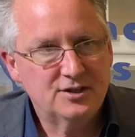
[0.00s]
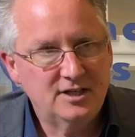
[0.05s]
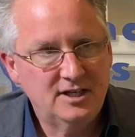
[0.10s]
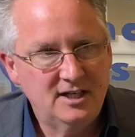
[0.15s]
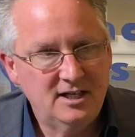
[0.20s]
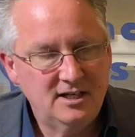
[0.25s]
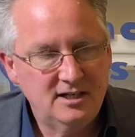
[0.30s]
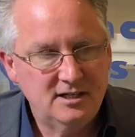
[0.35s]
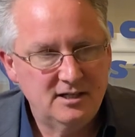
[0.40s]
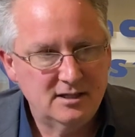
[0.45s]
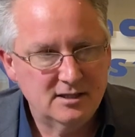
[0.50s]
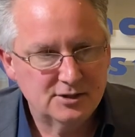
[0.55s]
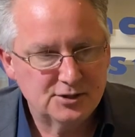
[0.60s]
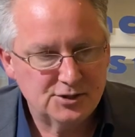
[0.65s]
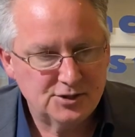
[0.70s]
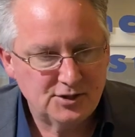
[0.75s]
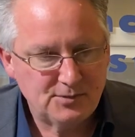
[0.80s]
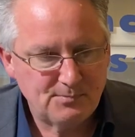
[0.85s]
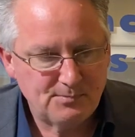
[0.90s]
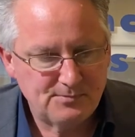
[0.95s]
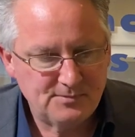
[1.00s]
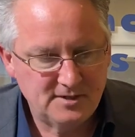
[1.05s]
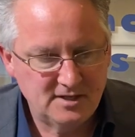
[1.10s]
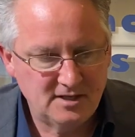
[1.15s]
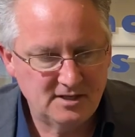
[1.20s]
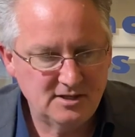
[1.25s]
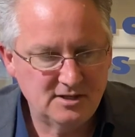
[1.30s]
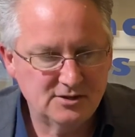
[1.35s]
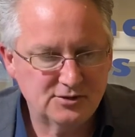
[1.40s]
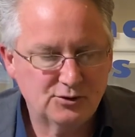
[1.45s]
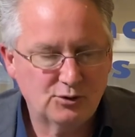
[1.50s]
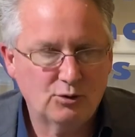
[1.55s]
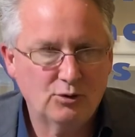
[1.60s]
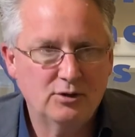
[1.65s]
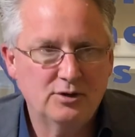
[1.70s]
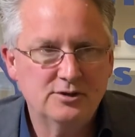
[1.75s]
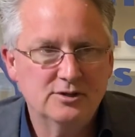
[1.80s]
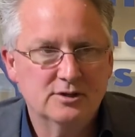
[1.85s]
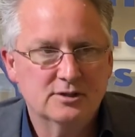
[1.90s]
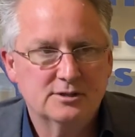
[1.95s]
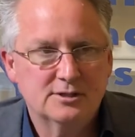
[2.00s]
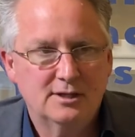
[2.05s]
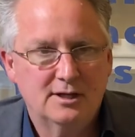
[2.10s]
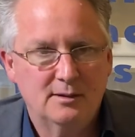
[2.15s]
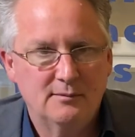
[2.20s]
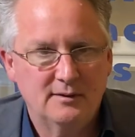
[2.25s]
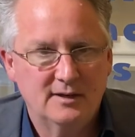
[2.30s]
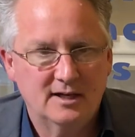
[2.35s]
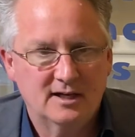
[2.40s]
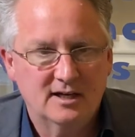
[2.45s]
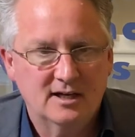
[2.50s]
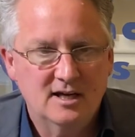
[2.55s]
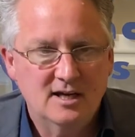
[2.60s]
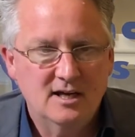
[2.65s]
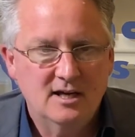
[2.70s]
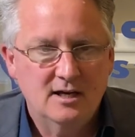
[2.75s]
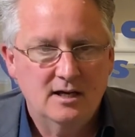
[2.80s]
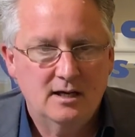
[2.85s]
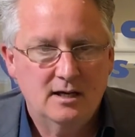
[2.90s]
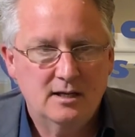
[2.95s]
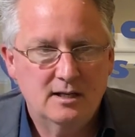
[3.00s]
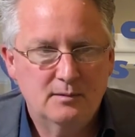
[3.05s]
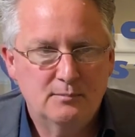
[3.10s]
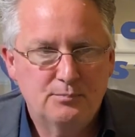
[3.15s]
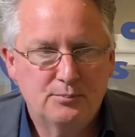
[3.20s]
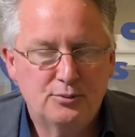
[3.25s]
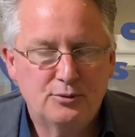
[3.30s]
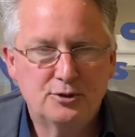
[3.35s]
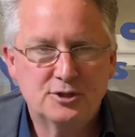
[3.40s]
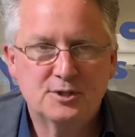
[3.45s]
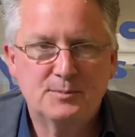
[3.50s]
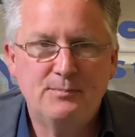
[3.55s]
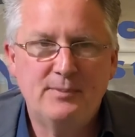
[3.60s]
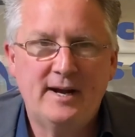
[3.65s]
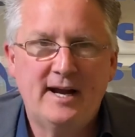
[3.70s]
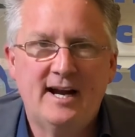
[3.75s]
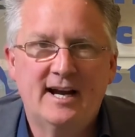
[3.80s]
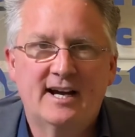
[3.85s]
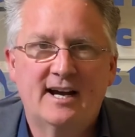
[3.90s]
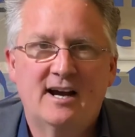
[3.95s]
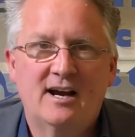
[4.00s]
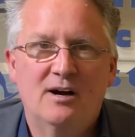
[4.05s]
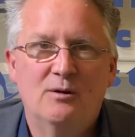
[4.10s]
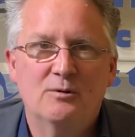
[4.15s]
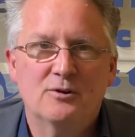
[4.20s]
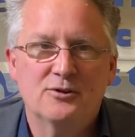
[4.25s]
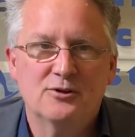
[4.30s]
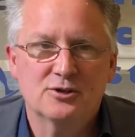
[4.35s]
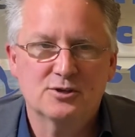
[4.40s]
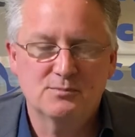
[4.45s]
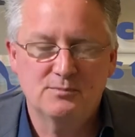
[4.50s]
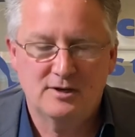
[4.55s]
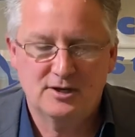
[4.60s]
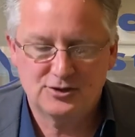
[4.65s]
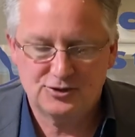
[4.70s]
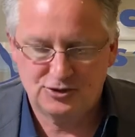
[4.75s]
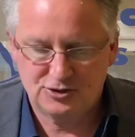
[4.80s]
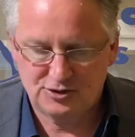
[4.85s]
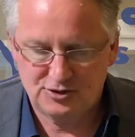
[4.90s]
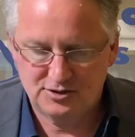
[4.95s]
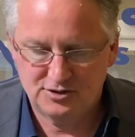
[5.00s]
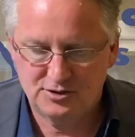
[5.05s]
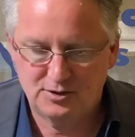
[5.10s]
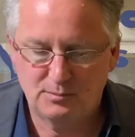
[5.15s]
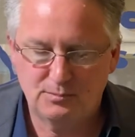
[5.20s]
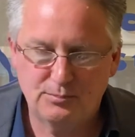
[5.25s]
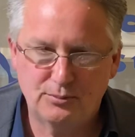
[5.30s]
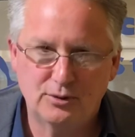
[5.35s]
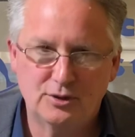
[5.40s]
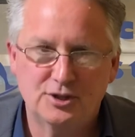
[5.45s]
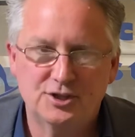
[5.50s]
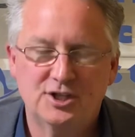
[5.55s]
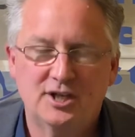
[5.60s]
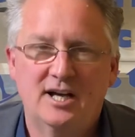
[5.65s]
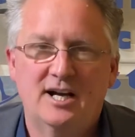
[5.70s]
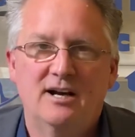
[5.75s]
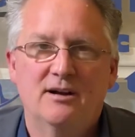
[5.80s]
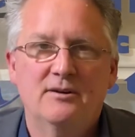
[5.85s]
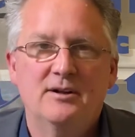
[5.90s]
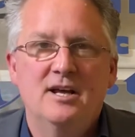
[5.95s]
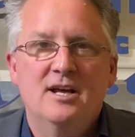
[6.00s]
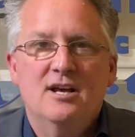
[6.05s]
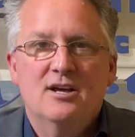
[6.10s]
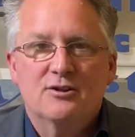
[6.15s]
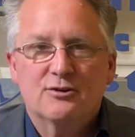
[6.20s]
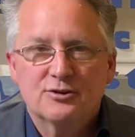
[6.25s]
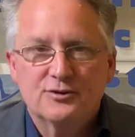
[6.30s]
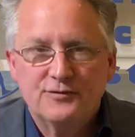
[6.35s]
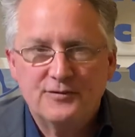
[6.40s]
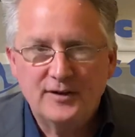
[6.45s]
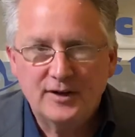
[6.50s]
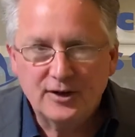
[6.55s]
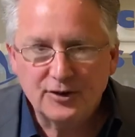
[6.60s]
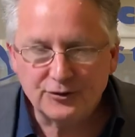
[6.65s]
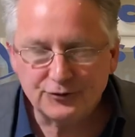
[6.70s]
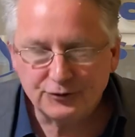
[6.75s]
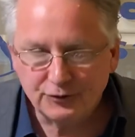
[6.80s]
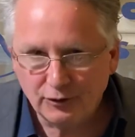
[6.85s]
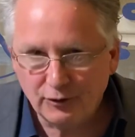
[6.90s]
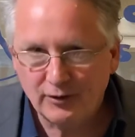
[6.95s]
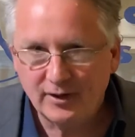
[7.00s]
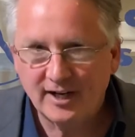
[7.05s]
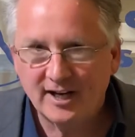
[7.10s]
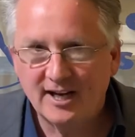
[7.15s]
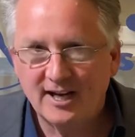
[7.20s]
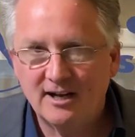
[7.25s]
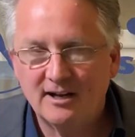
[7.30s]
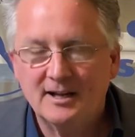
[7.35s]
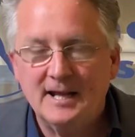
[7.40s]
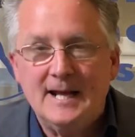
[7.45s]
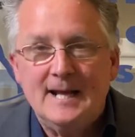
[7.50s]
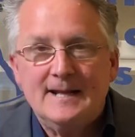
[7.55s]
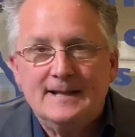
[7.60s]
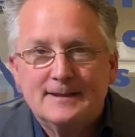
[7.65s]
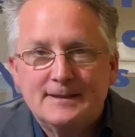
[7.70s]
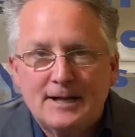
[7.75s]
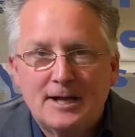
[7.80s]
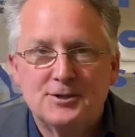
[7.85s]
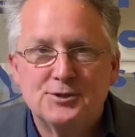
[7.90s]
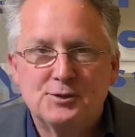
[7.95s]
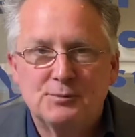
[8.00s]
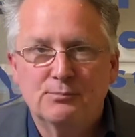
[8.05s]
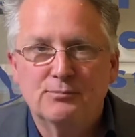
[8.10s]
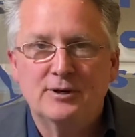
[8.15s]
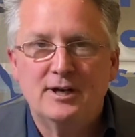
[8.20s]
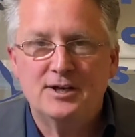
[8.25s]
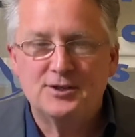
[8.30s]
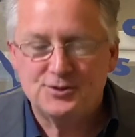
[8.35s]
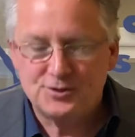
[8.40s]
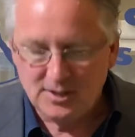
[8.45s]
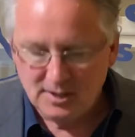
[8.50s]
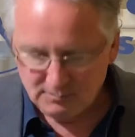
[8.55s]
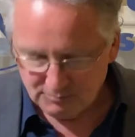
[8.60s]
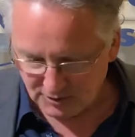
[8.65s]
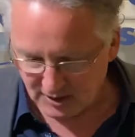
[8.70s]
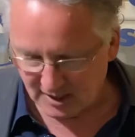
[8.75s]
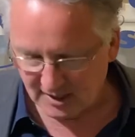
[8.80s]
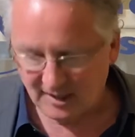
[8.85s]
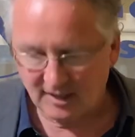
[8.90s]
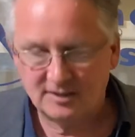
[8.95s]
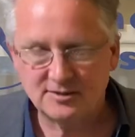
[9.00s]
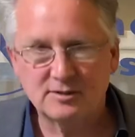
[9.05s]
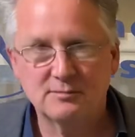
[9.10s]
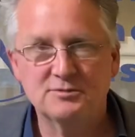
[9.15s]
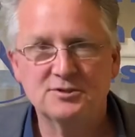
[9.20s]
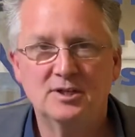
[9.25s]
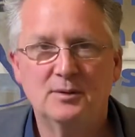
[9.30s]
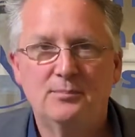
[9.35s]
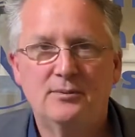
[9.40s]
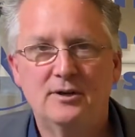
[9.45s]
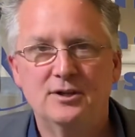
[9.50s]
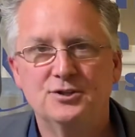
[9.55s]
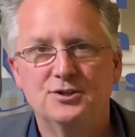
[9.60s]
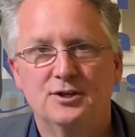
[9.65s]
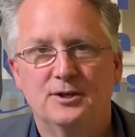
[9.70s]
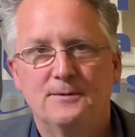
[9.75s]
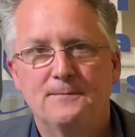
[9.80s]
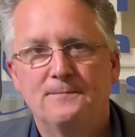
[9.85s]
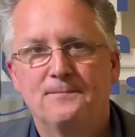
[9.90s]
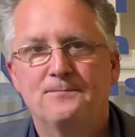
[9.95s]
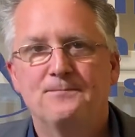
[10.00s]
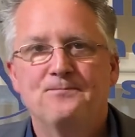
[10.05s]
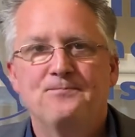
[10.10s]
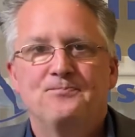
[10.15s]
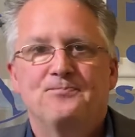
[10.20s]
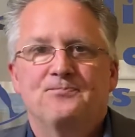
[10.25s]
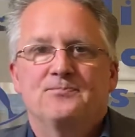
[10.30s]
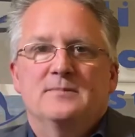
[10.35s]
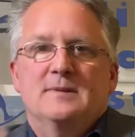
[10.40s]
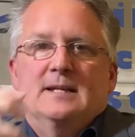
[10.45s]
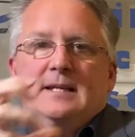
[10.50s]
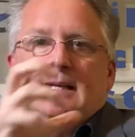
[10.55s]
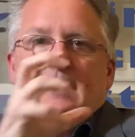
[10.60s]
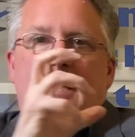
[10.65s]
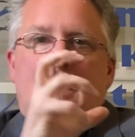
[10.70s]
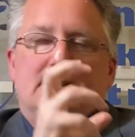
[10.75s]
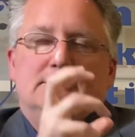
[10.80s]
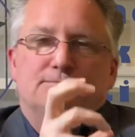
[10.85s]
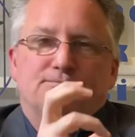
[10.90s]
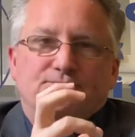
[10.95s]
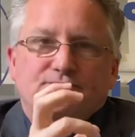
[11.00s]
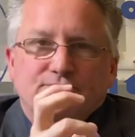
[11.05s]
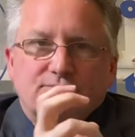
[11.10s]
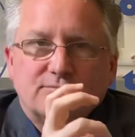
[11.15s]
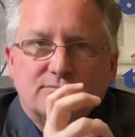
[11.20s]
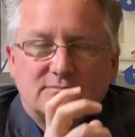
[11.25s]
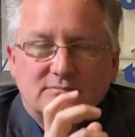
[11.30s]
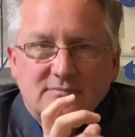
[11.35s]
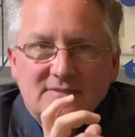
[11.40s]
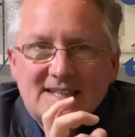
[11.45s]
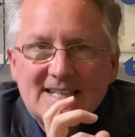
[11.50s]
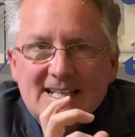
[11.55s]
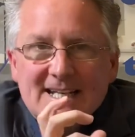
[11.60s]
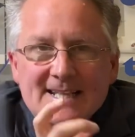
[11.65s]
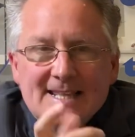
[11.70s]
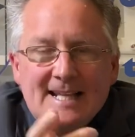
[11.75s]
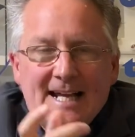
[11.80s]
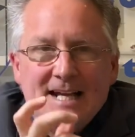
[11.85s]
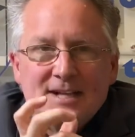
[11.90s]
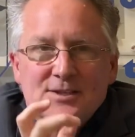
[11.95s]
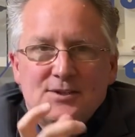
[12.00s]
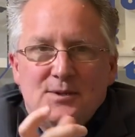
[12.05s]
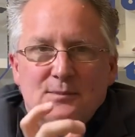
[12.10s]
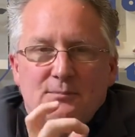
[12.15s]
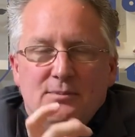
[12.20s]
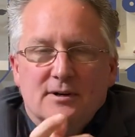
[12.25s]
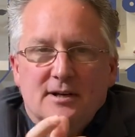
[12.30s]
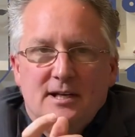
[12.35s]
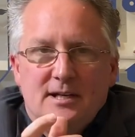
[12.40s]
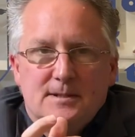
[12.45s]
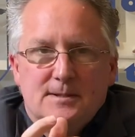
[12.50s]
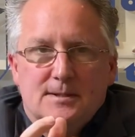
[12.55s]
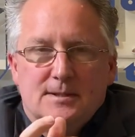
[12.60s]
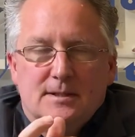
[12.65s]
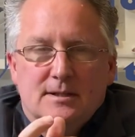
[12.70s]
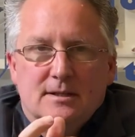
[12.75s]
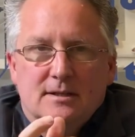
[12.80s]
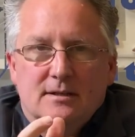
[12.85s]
toward your stomach, and then push back out with those muscles. As you push out, those fingers going out, that's the brace. Same thing, like if somebody's gonna punch you, okay? That's the brace.